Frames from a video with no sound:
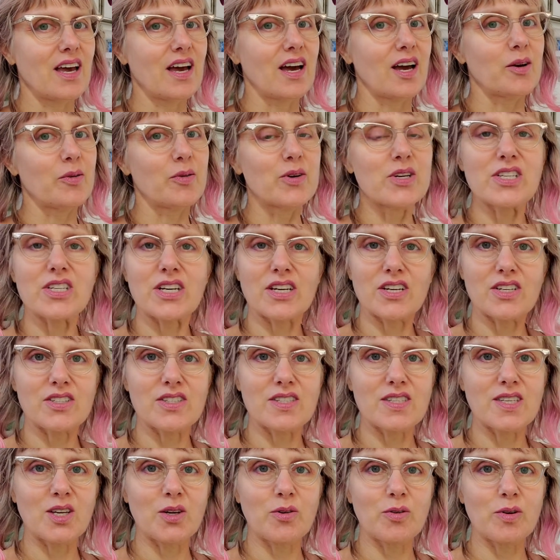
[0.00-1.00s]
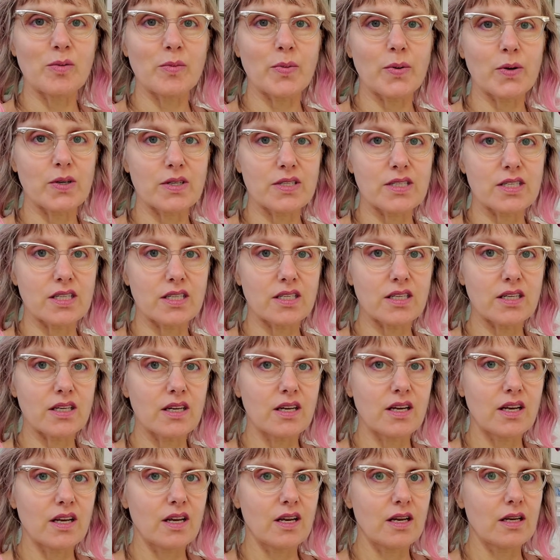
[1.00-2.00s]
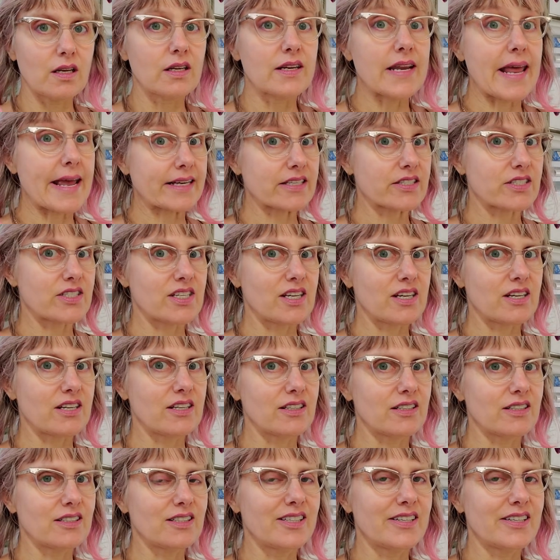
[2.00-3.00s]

I wish I could see you in person next year.